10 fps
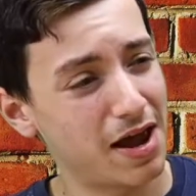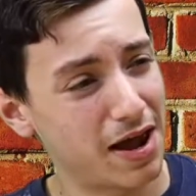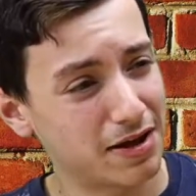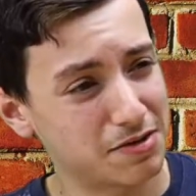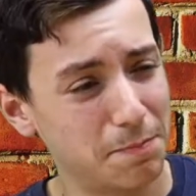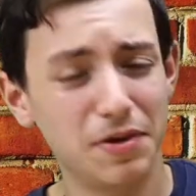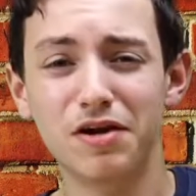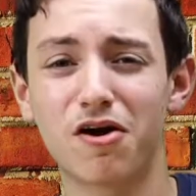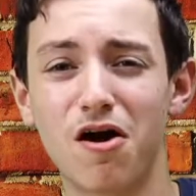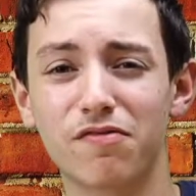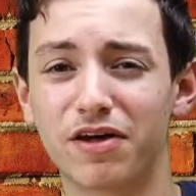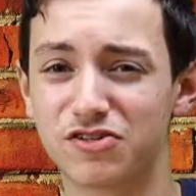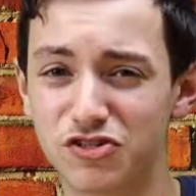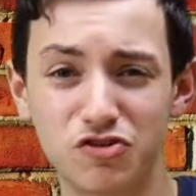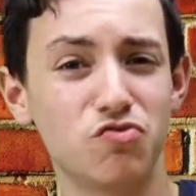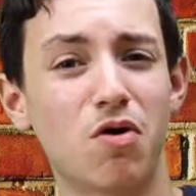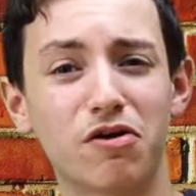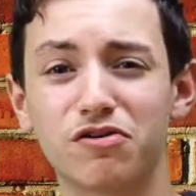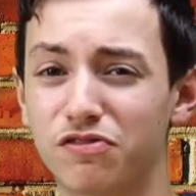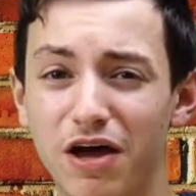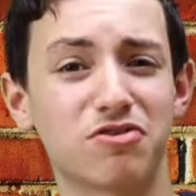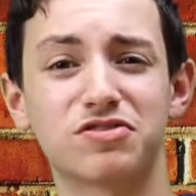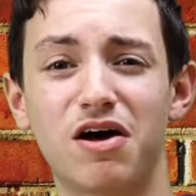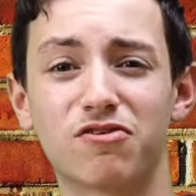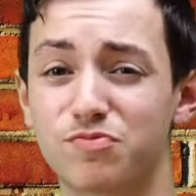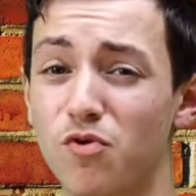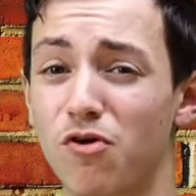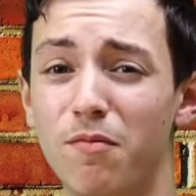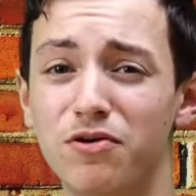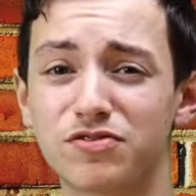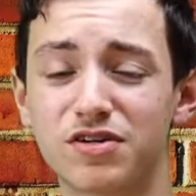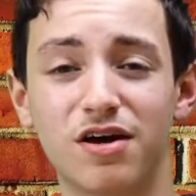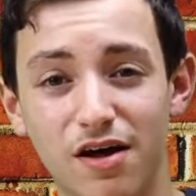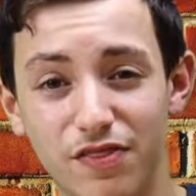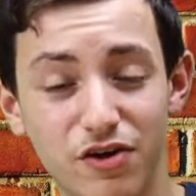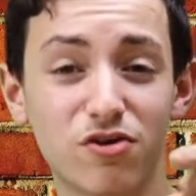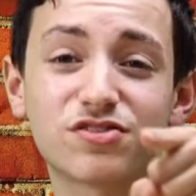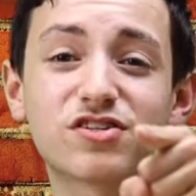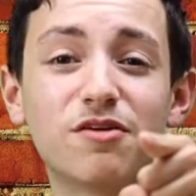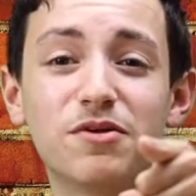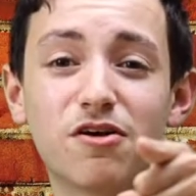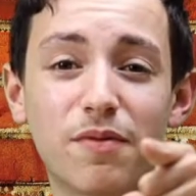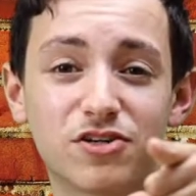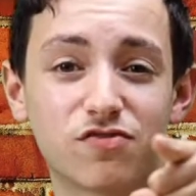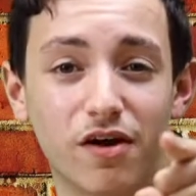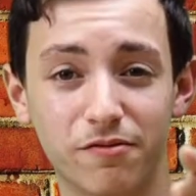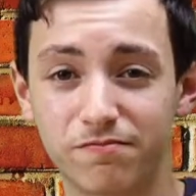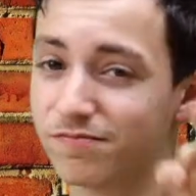and beat a car that is $200,000 more almost, the Urus is going to be your best friend.